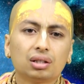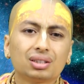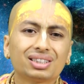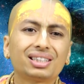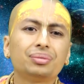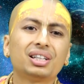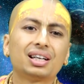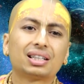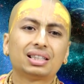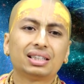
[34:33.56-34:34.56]

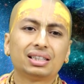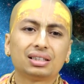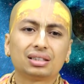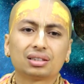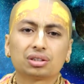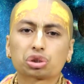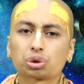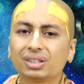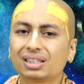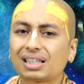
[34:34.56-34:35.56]
Similarly,
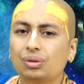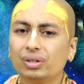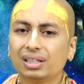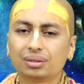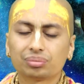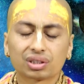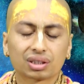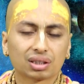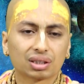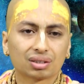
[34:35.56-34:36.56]
Sunita Williams,